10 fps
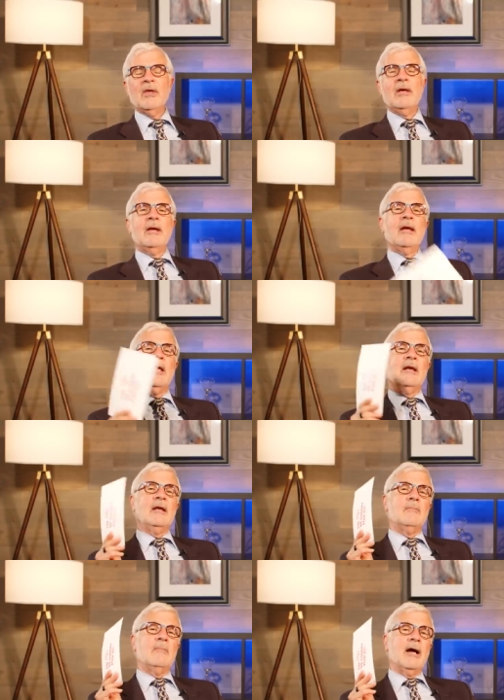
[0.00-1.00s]
And
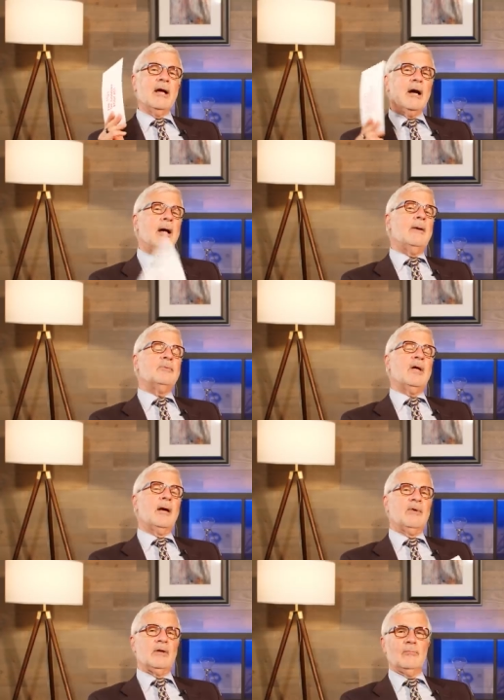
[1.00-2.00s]
in my
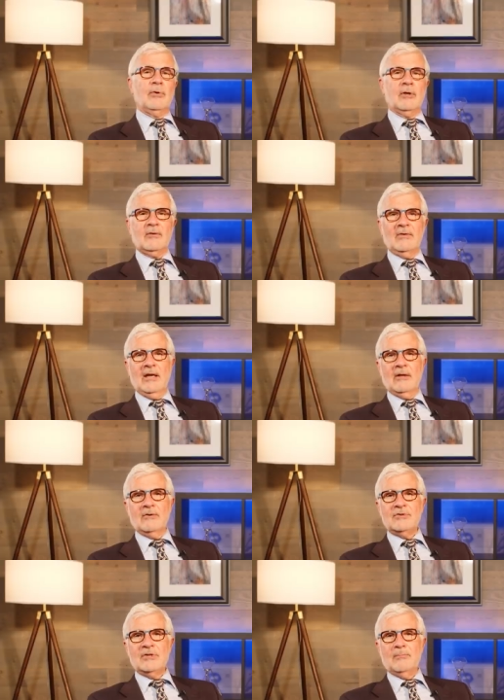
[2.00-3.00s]
upcoming book, The
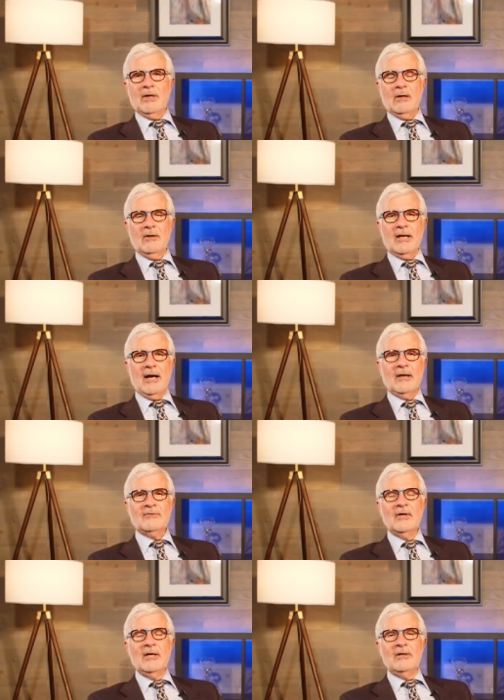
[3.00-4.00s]
Energy Paradox,
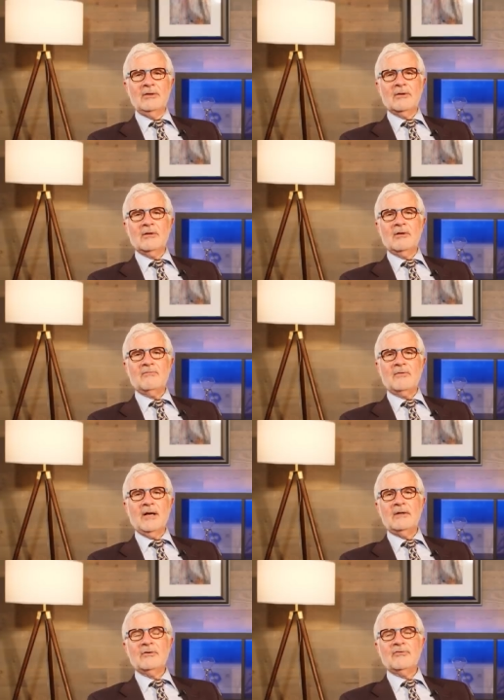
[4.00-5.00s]
you're going to
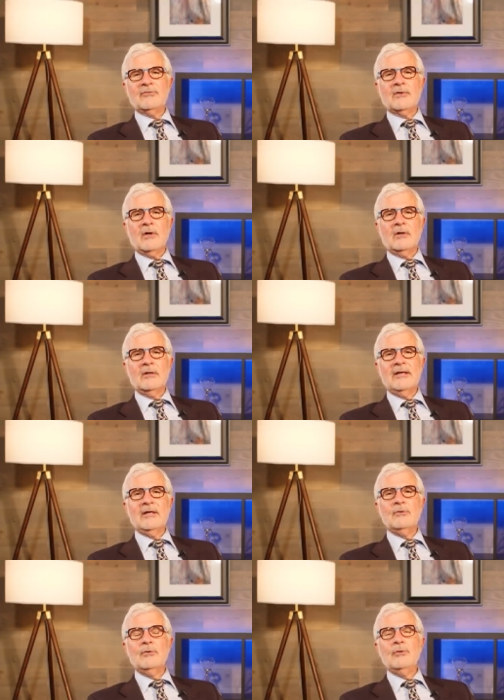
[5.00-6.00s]
find a
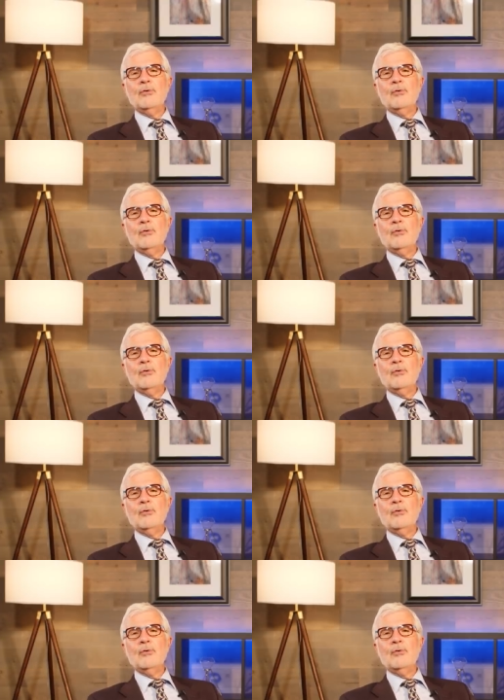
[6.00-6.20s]
startling new